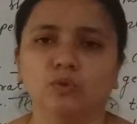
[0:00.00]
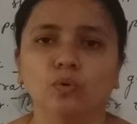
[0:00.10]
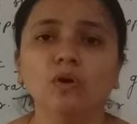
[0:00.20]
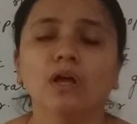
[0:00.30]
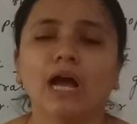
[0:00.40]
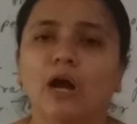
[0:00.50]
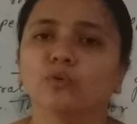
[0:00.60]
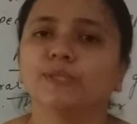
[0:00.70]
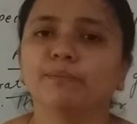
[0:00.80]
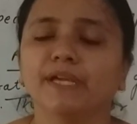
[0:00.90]
So
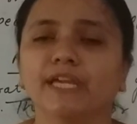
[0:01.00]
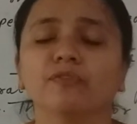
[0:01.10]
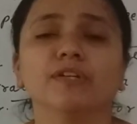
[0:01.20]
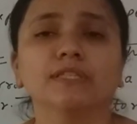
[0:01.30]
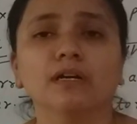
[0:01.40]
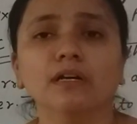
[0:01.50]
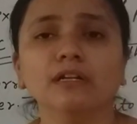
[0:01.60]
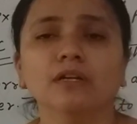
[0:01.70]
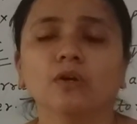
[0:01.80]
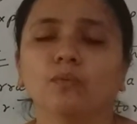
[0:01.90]
how they behave with her
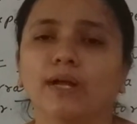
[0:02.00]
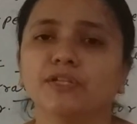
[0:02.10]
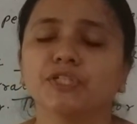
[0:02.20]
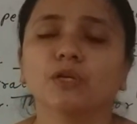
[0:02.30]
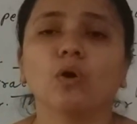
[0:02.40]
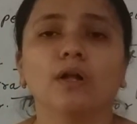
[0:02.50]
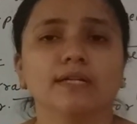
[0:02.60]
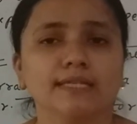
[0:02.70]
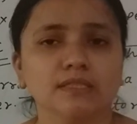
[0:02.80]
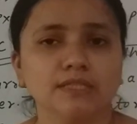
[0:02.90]
when she
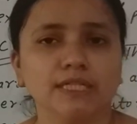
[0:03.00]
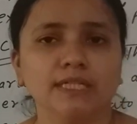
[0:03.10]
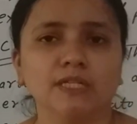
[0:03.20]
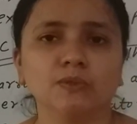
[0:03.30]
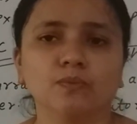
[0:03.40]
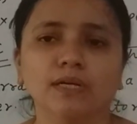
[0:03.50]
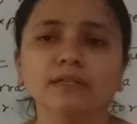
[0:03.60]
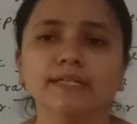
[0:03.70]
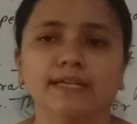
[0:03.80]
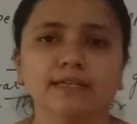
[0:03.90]
called as a genius one?
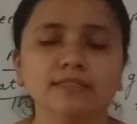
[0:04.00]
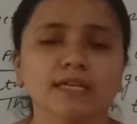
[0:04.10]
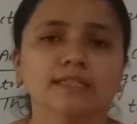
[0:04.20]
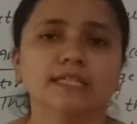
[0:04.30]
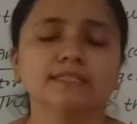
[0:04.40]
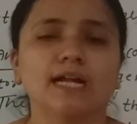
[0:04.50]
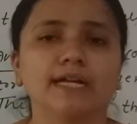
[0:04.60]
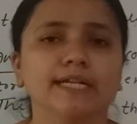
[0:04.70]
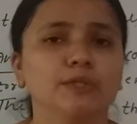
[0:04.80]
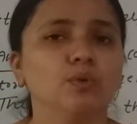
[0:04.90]
Yes, they
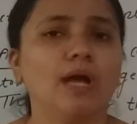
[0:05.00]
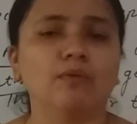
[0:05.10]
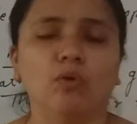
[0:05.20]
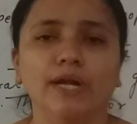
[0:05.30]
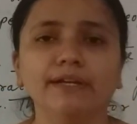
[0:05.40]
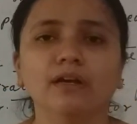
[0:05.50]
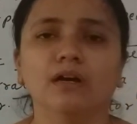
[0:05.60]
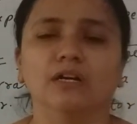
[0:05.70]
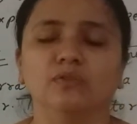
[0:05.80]
started to avoid her.